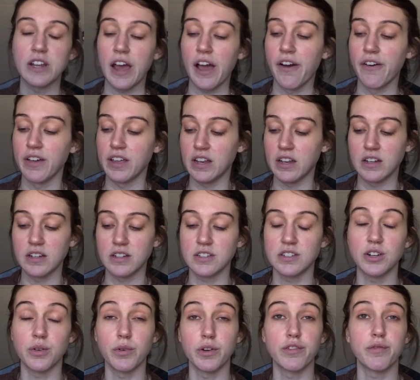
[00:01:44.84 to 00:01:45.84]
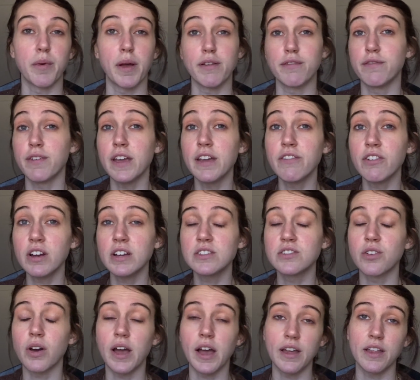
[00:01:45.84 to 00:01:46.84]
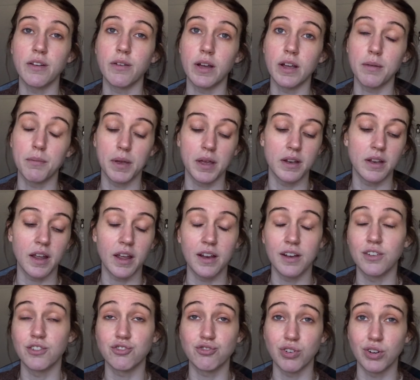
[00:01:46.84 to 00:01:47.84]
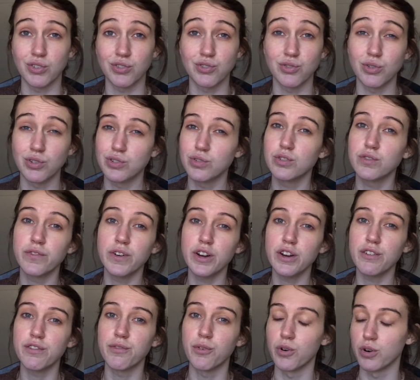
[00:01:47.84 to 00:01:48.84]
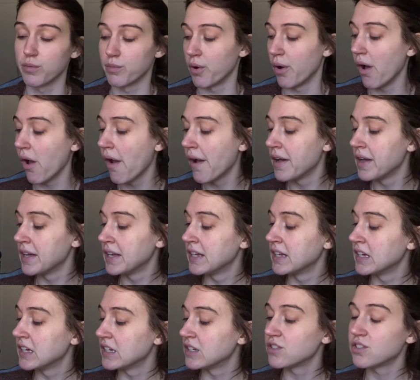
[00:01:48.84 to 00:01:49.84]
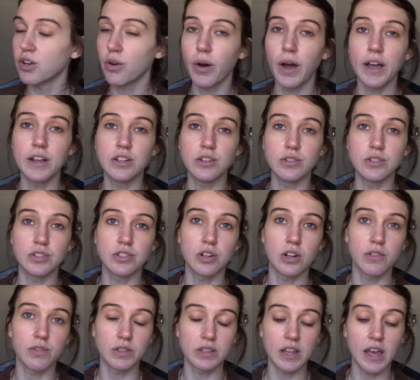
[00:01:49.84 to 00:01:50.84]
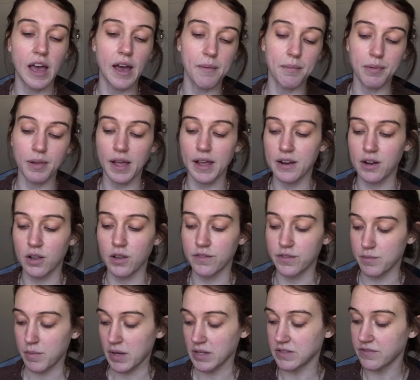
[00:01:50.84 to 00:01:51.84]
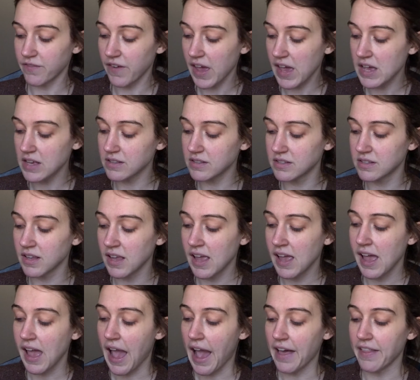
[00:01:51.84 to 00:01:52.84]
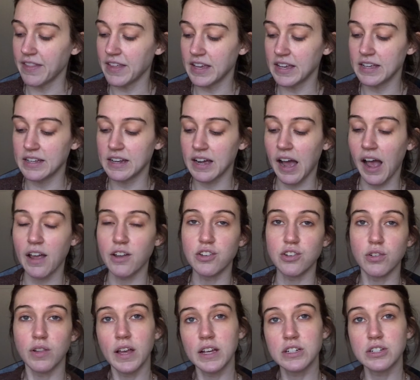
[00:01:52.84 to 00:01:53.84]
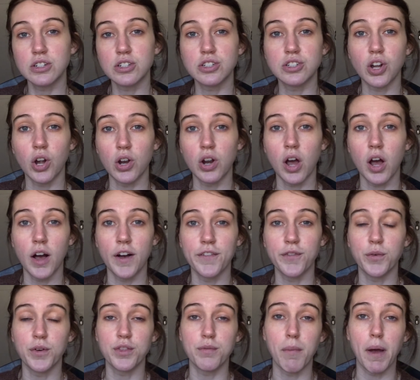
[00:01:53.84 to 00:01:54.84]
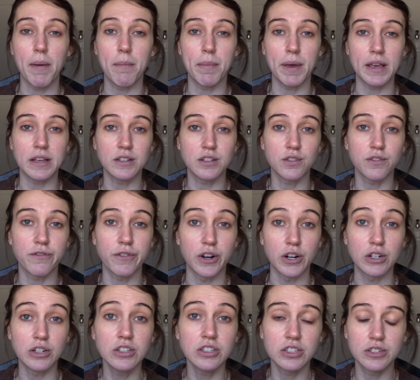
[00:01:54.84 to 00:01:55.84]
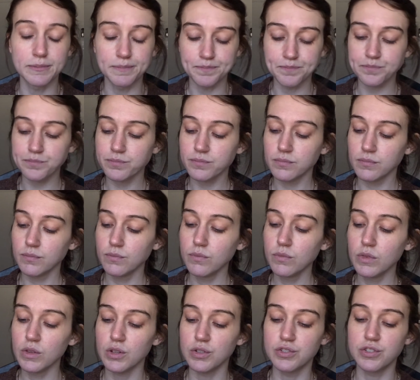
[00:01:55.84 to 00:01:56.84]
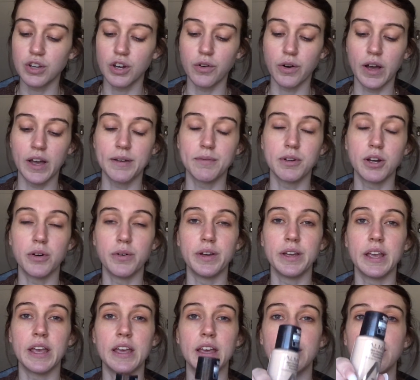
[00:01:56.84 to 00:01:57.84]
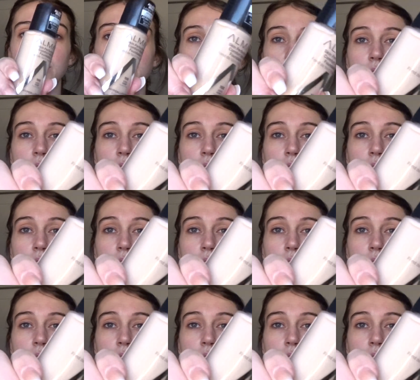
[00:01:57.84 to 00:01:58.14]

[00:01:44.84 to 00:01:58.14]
now, and it is still one of my favorites, so I highly recommend Anna's Drugstore. So it's very affordable. So I do just start off with that, apply it all over my face, and then I do like to start off with my base first. So I'm going in